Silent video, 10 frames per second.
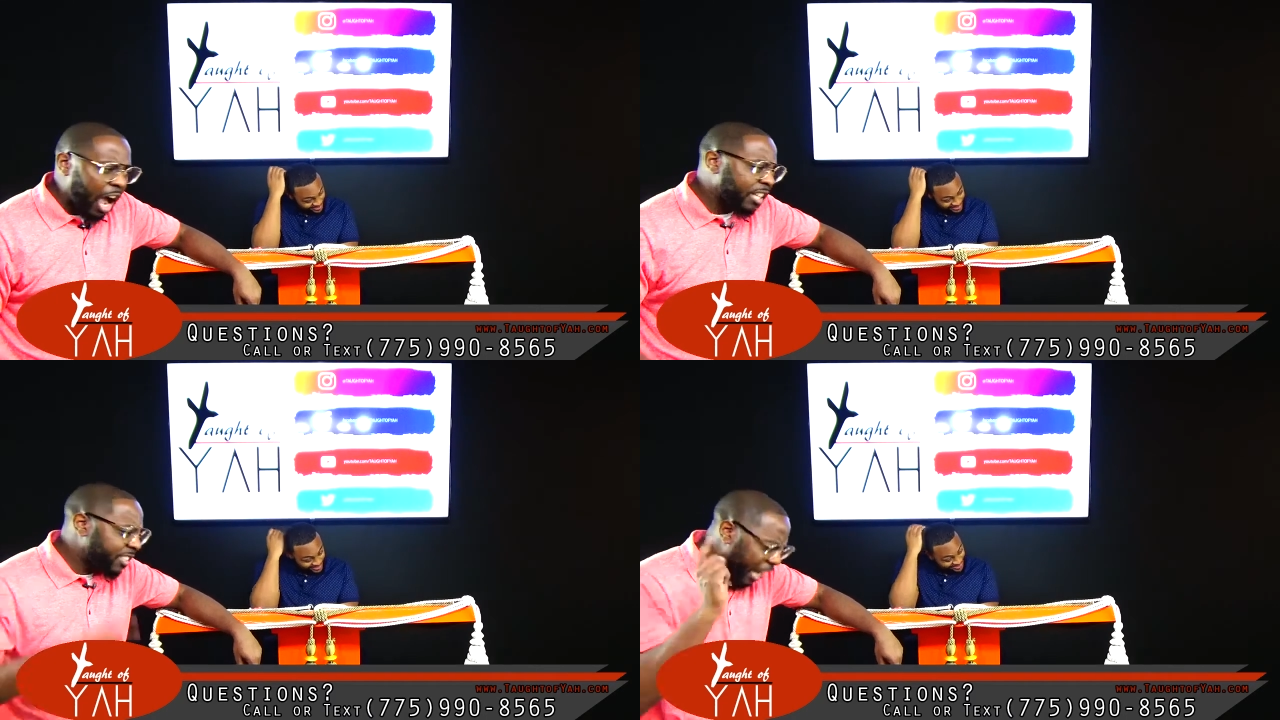
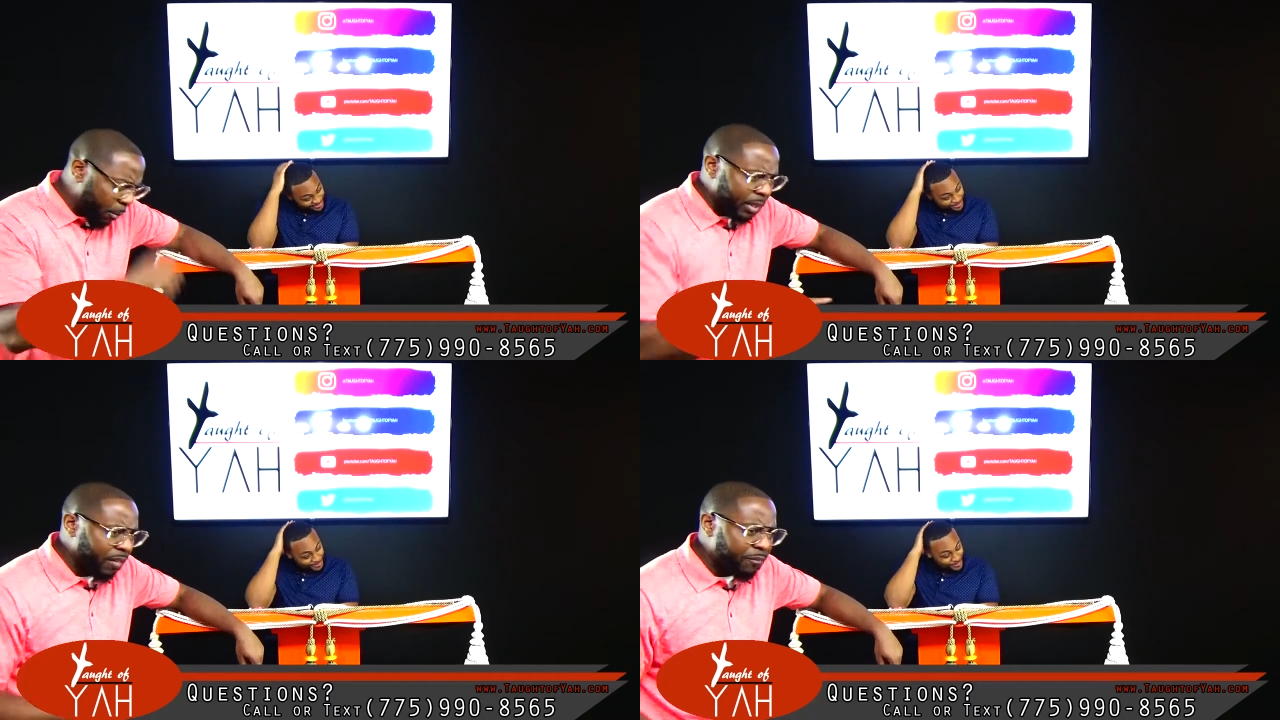no,
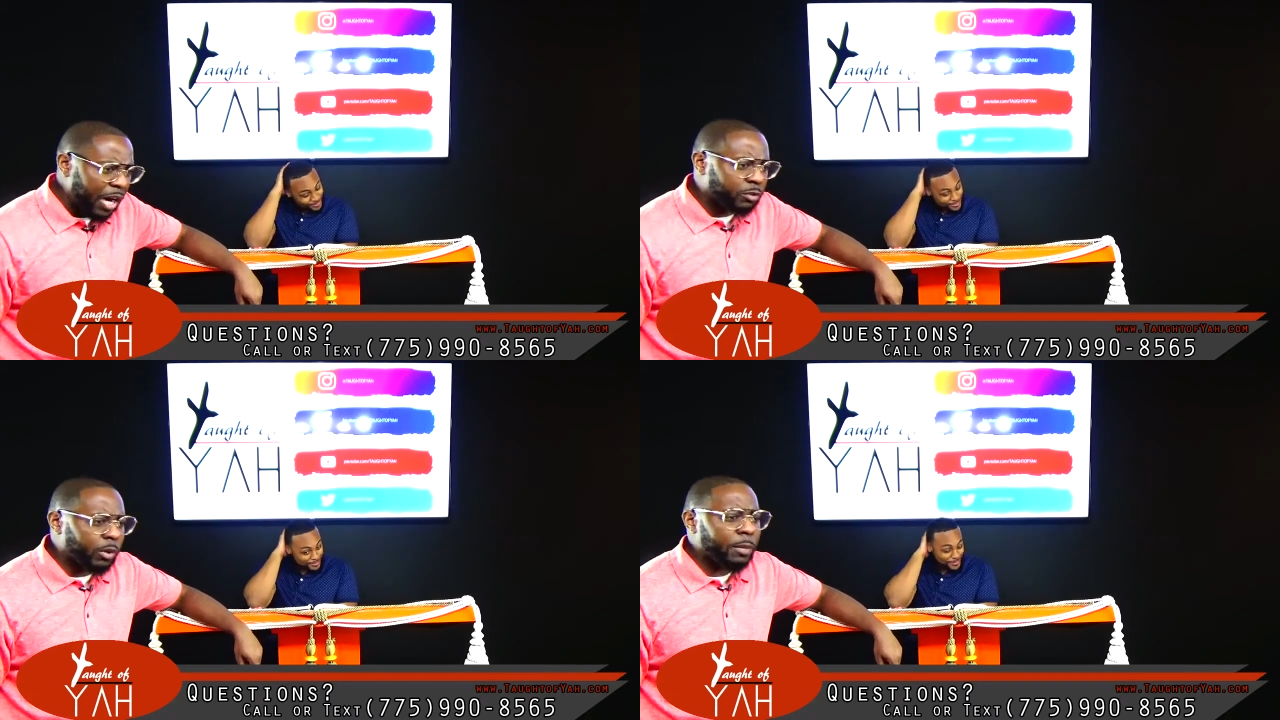stick with the
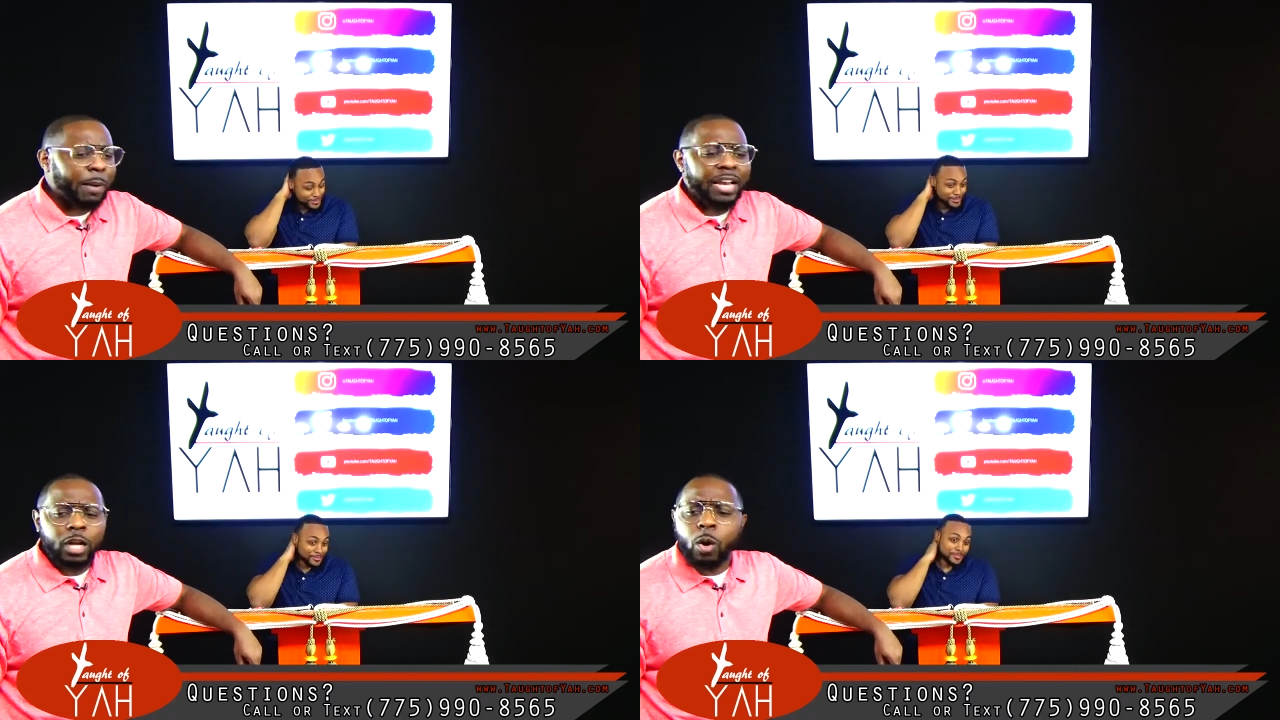first one.
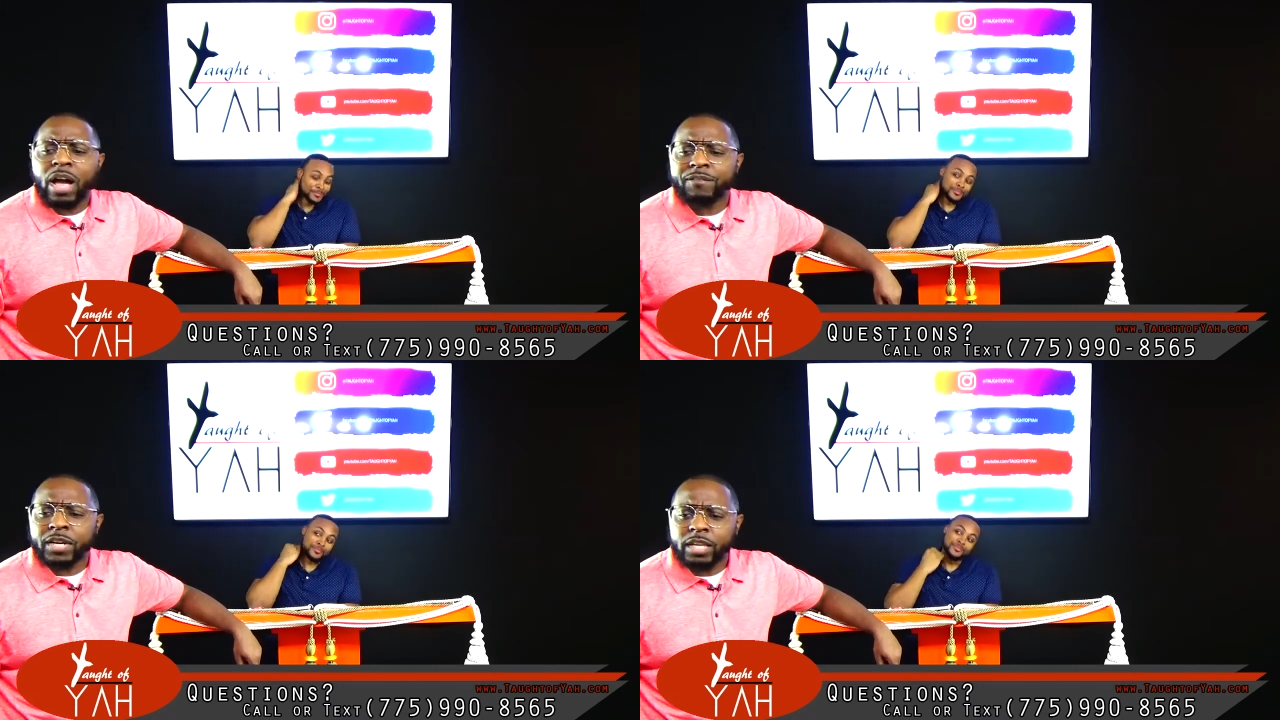It's by no
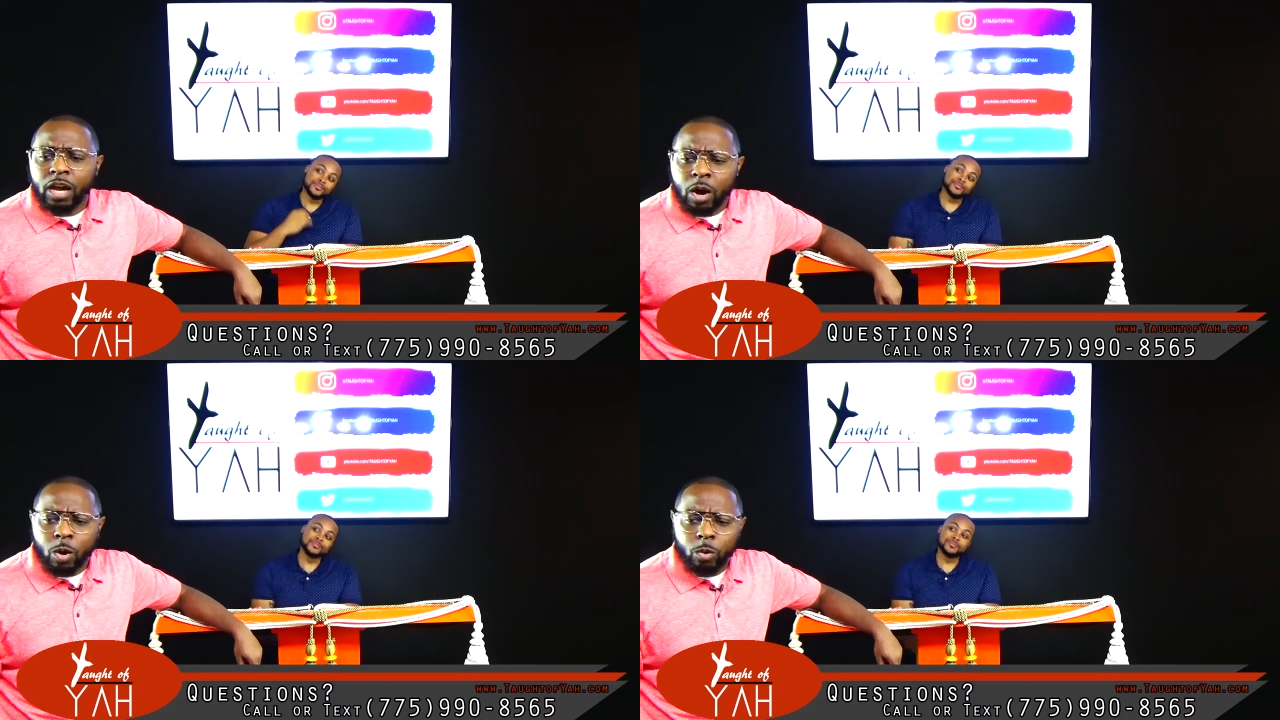effort of
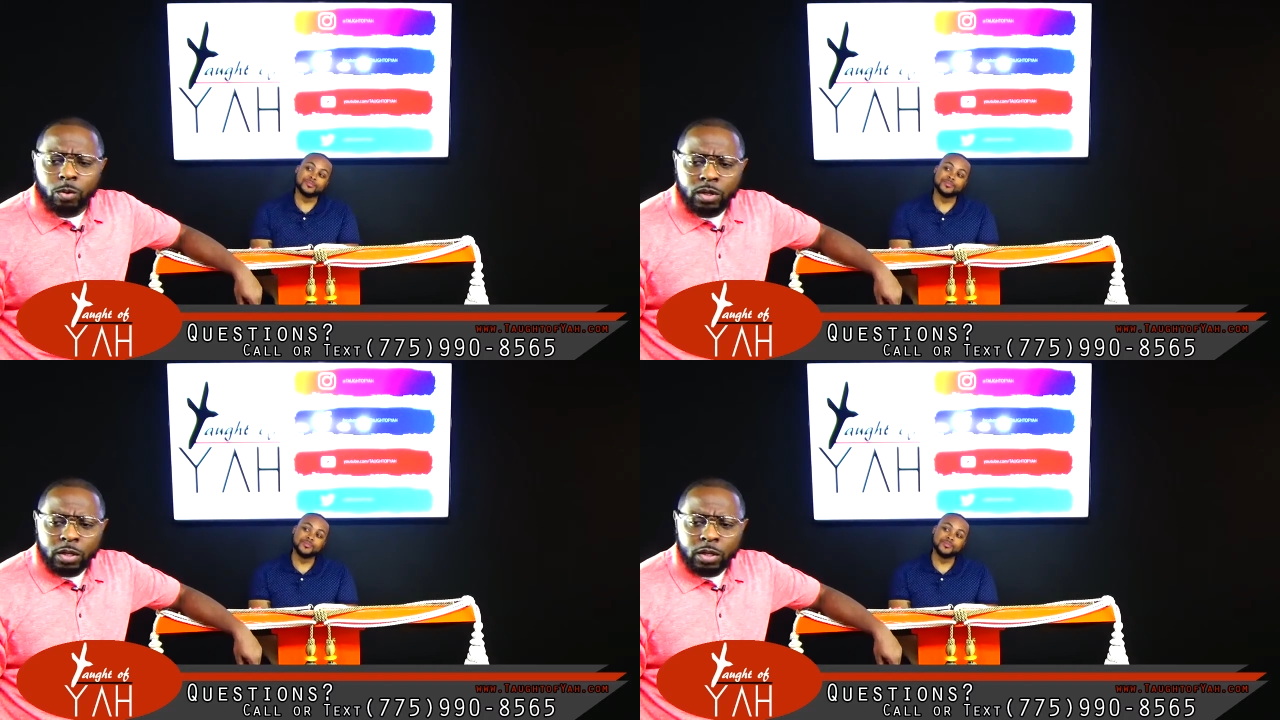your own.